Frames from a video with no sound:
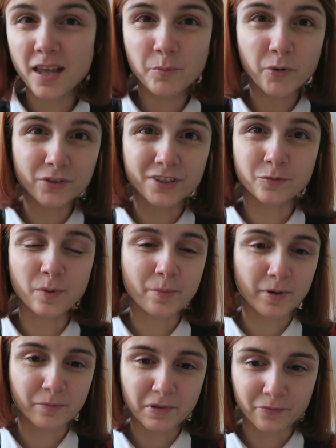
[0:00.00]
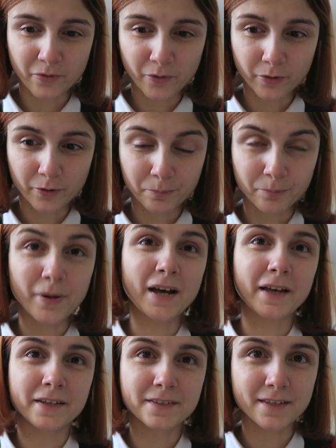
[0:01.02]
I bought this paper before
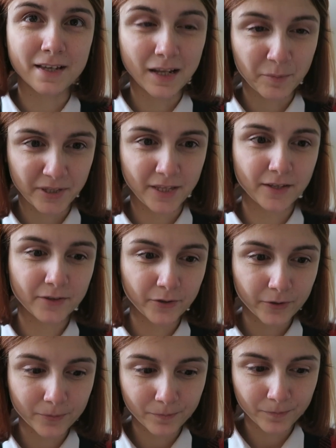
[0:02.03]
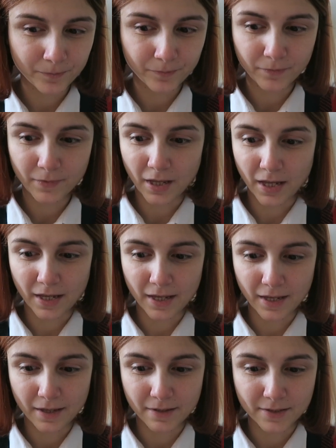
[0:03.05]
buying the laminator,
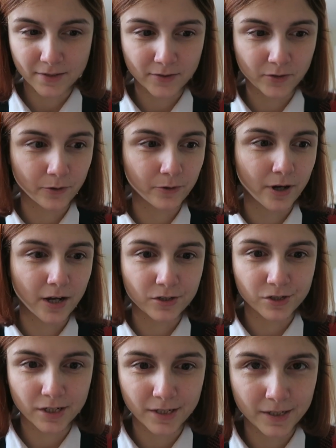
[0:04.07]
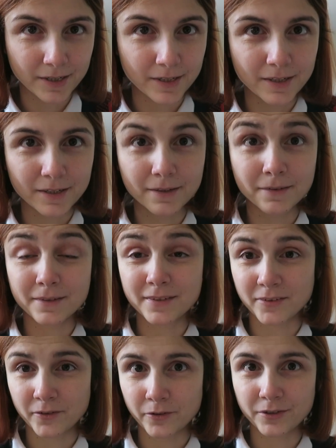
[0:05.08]
so actually
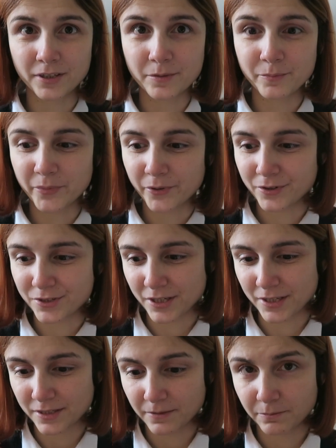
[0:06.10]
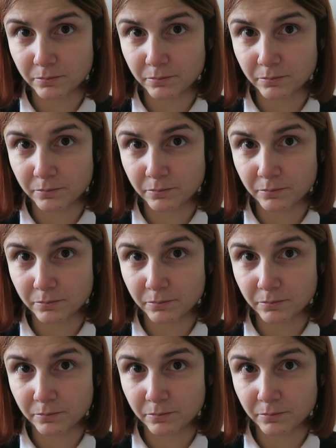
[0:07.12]
it's not that important